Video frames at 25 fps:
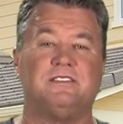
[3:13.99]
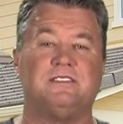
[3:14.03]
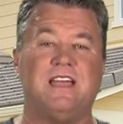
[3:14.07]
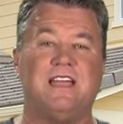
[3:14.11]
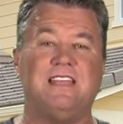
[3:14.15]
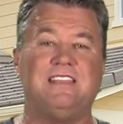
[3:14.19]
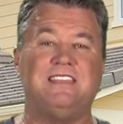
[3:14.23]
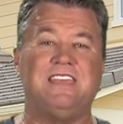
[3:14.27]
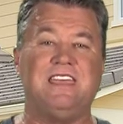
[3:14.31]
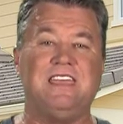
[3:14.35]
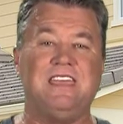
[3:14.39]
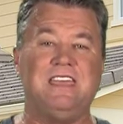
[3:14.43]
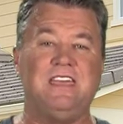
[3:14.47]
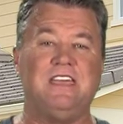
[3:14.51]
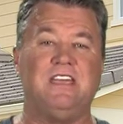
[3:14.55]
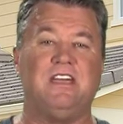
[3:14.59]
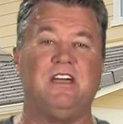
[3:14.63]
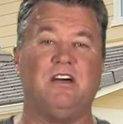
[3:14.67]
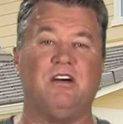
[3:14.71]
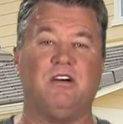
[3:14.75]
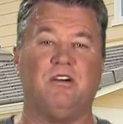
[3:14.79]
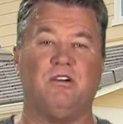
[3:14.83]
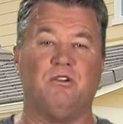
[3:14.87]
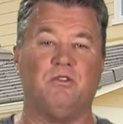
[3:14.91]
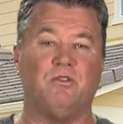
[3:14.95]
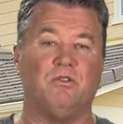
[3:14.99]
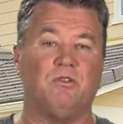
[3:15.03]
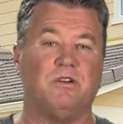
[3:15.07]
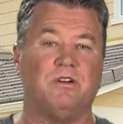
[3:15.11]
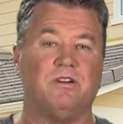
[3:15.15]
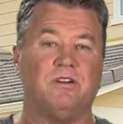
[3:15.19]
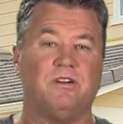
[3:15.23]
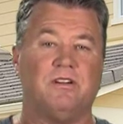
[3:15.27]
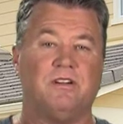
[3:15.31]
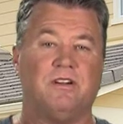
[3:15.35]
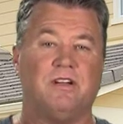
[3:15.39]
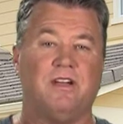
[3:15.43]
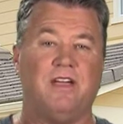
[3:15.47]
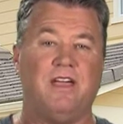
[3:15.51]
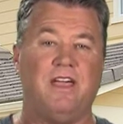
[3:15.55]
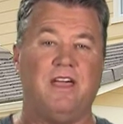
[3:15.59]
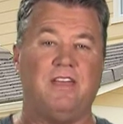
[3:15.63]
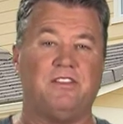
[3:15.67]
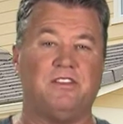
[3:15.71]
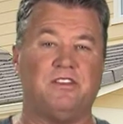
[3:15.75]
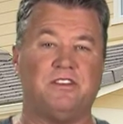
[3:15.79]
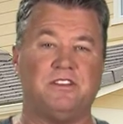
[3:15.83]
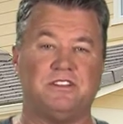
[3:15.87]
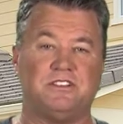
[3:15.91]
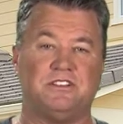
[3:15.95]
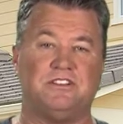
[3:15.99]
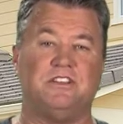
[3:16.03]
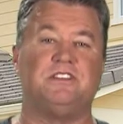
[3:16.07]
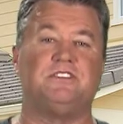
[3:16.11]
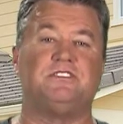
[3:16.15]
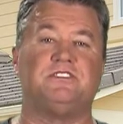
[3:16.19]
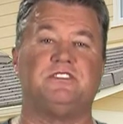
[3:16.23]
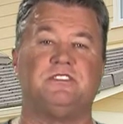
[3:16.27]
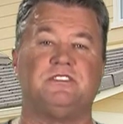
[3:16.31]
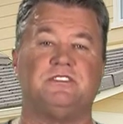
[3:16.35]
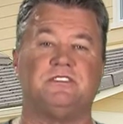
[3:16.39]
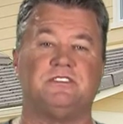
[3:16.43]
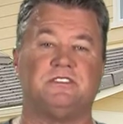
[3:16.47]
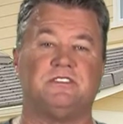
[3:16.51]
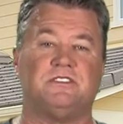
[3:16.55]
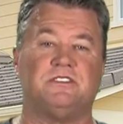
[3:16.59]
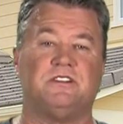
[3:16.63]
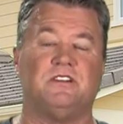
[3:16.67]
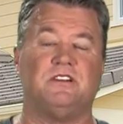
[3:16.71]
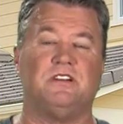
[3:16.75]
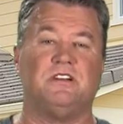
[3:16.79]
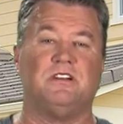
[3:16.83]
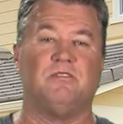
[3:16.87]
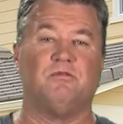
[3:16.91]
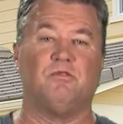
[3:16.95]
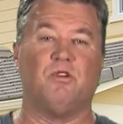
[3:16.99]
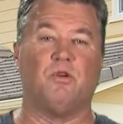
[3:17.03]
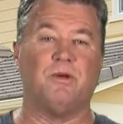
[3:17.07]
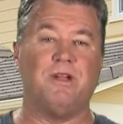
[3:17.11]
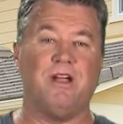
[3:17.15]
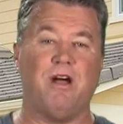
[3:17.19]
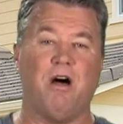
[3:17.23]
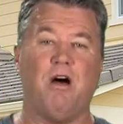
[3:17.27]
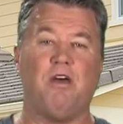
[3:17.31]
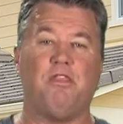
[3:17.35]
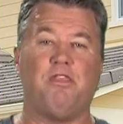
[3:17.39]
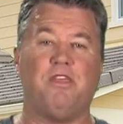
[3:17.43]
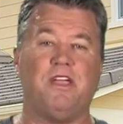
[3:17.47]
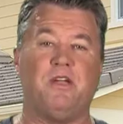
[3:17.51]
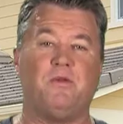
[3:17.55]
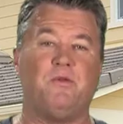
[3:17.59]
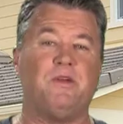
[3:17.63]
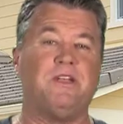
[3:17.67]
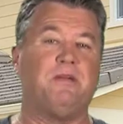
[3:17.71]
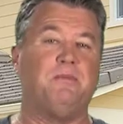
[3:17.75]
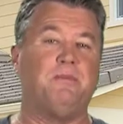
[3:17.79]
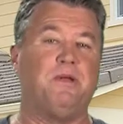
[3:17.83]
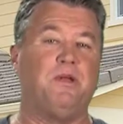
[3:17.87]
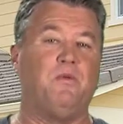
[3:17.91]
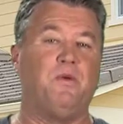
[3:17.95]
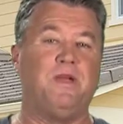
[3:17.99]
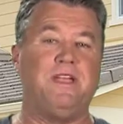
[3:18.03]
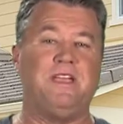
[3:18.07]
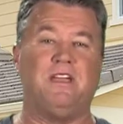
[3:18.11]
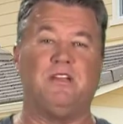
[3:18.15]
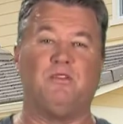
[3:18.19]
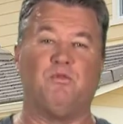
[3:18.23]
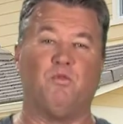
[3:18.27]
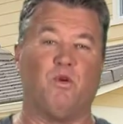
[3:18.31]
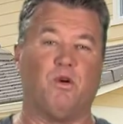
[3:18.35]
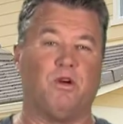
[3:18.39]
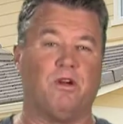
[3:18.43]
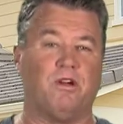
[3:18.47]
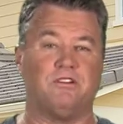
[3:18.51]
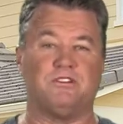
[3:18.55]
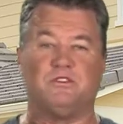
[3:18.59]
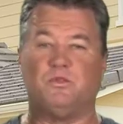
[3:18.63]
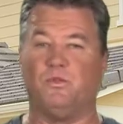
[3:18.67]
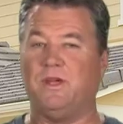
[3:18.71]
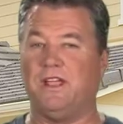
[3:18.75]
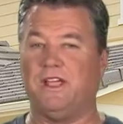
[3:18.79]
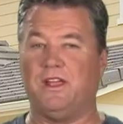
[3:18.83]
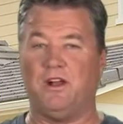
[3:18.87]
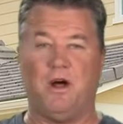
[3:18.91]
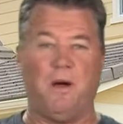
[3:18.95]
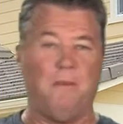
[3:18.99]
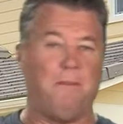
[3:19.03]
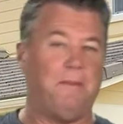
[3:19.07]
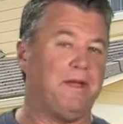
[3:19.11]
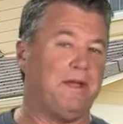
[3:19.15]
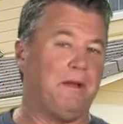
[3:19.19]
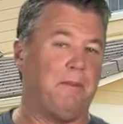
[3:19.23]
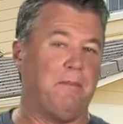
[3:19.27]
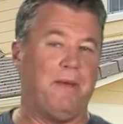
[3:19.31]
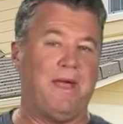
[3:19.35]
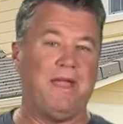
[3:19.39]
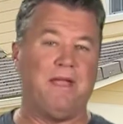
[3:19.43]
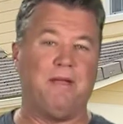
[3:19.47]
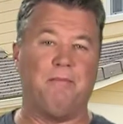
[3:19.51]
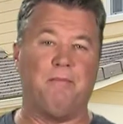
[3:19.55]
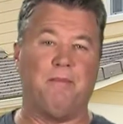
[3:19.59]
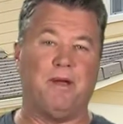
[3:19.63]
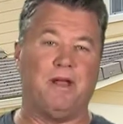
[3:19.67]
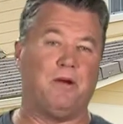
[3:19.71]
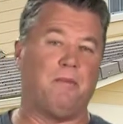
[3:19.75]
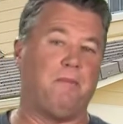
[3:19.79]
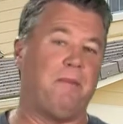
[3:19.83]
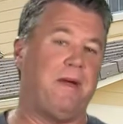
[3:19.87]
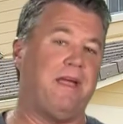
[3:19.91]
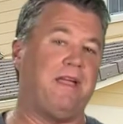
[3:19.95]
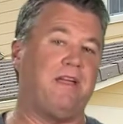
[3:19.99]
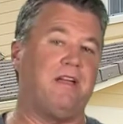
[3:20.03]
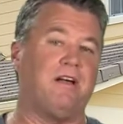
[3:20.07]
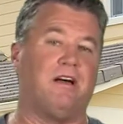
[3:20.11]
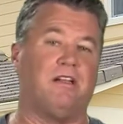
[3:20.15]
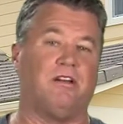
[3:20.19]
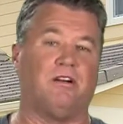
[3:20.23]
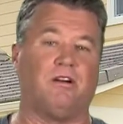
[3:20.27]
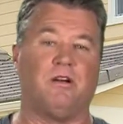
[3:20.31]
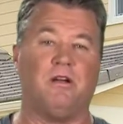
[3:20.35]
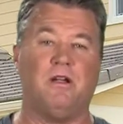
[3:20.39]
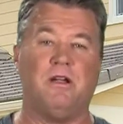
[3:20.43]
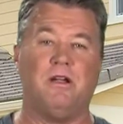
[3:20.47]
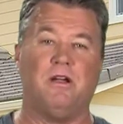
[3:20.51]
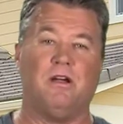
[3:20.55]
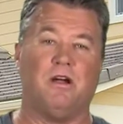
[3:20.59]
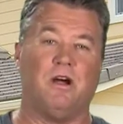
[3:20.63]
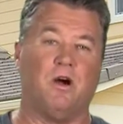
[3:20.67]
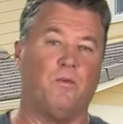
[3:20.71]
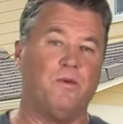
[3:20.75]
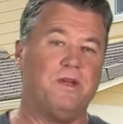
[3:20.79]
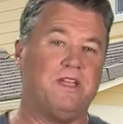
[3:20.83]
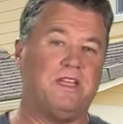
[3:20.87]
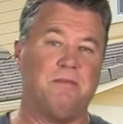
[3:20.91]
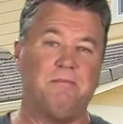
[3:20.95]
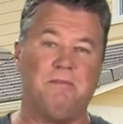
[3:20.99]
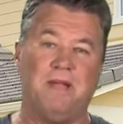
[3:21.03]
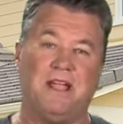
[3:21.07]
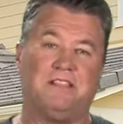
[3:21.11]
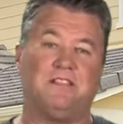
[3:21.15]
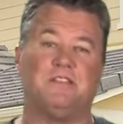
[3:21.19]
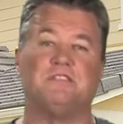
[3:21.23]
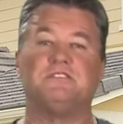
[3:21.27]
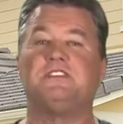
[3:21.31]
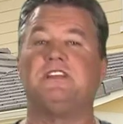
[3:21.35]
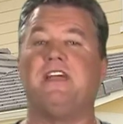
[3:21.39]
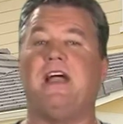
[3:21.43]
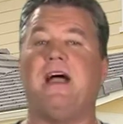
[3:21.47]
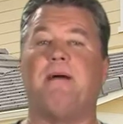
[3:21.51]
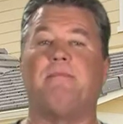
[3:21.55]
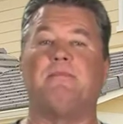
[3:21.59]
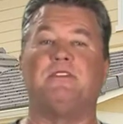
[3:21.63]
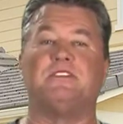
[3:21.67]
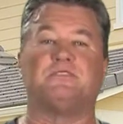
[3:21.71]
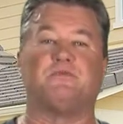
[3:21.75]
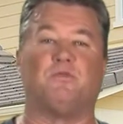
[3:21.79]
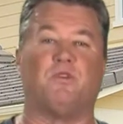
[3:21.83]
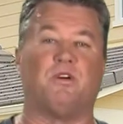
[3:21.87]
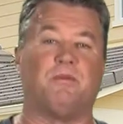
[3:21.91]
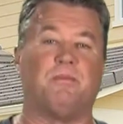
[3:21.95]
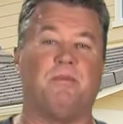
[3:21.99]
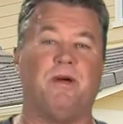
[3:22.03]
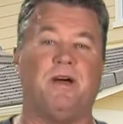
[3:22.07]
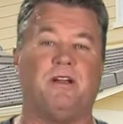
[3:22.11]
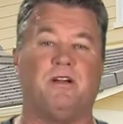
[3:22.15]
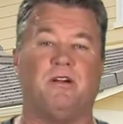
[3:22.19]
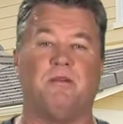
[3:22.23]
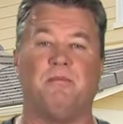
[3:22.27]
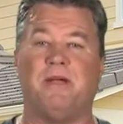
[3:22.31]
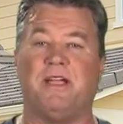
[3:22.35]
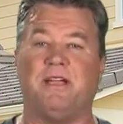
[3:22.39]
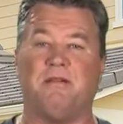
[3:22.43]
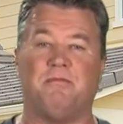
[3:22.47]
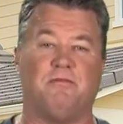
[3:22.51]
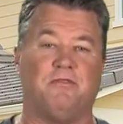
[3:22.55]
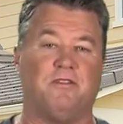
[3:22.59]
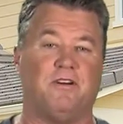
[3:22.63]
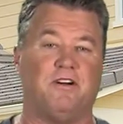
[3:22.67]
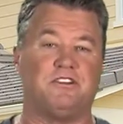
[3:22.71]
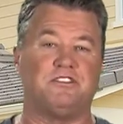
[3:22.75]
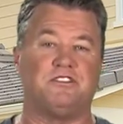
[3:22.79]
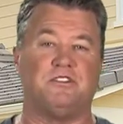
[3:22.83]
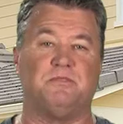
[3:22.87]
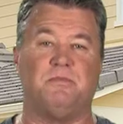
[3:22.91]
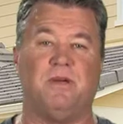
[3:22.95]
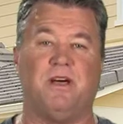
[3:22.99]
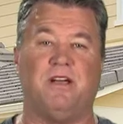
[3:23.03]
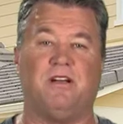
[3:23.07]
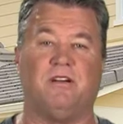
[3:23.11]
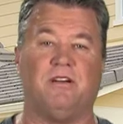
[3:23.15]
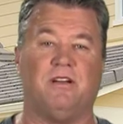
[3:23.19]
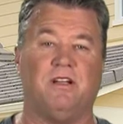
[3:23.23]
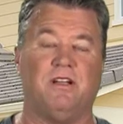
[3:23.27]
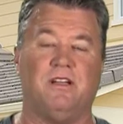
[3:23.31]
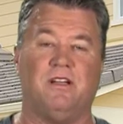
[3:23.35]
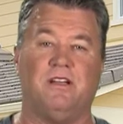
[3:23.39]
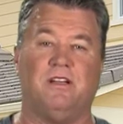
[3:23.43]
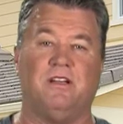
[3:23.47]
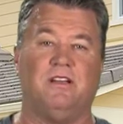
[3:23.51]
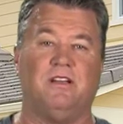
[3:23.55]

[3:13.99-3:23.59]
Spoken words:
take the ego and the decisions where we all think we can be weekend warriors and we can all pick a better paint color, or we can make those cabinets work better, make them function better.